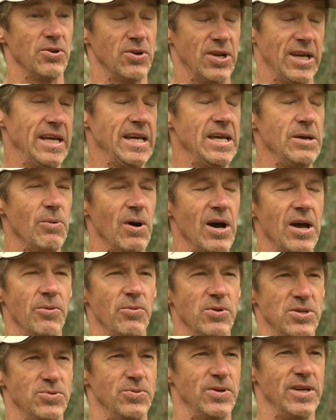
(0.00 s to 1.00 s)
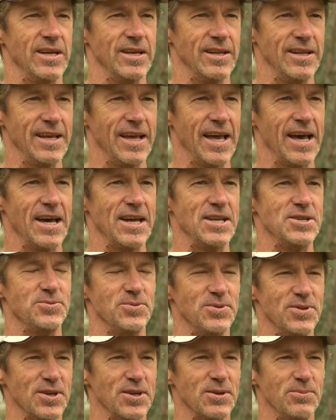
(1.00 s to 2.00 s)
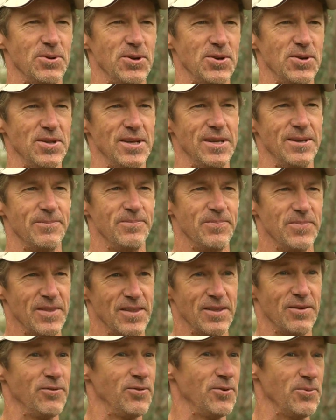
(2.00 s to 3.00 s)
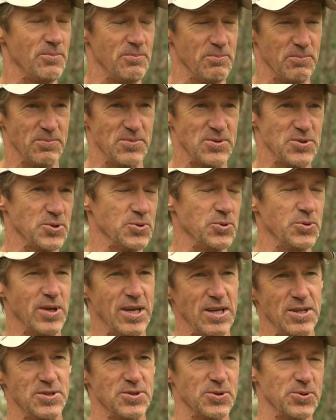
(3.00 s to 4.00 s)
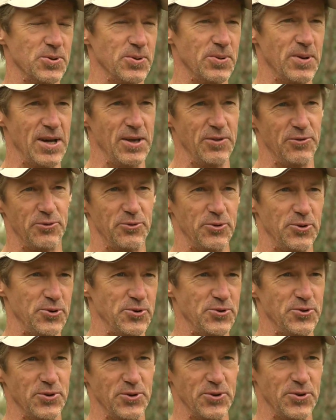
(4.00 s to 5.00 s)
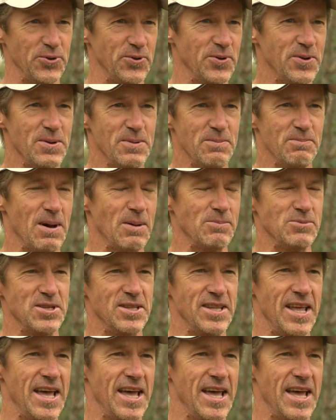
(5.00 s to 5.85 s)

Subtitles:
key way which we can engage with the community, from school kids all the way through to mums and